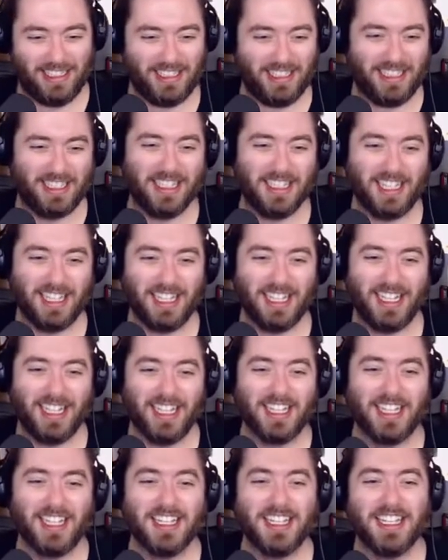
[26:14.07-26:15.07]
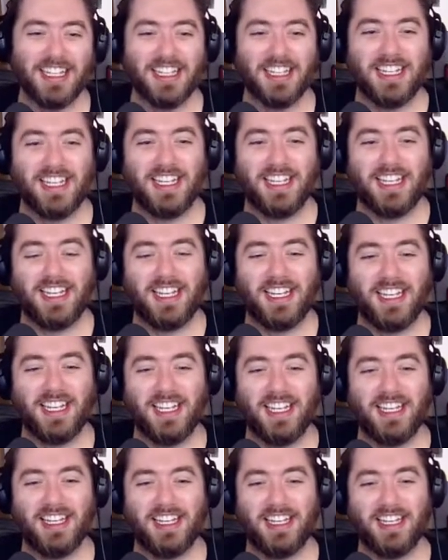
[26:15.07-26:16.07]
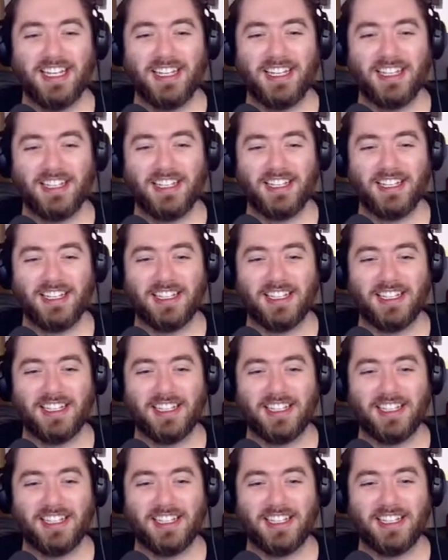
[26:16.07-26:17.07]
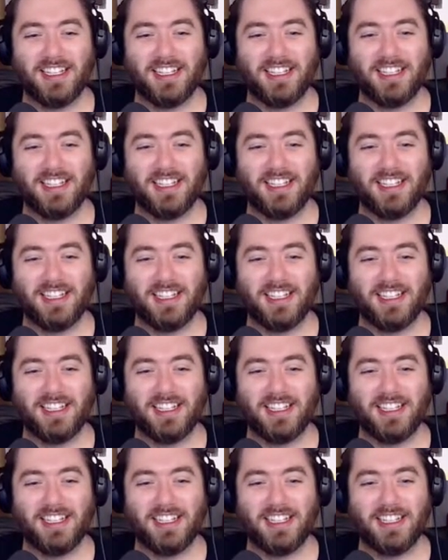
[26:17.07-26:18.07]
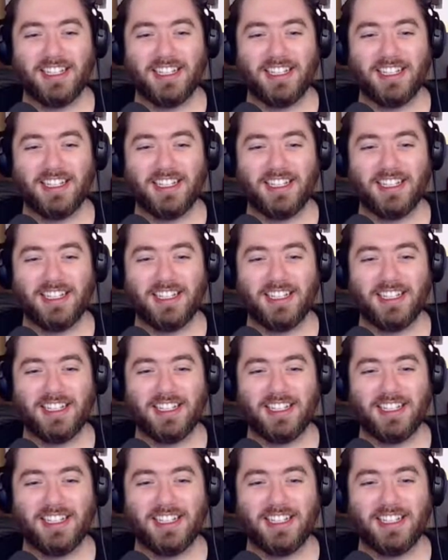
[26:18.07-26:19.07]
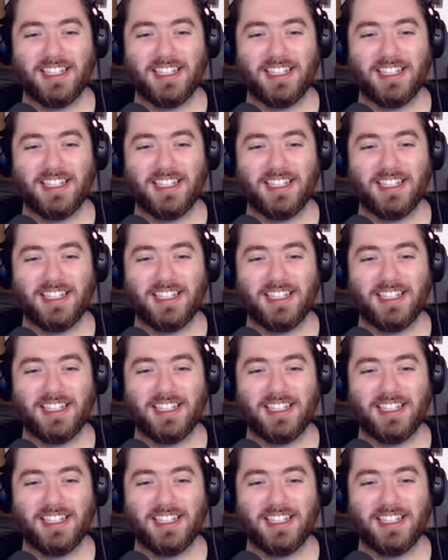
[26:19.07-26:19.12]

The person shown says nothing.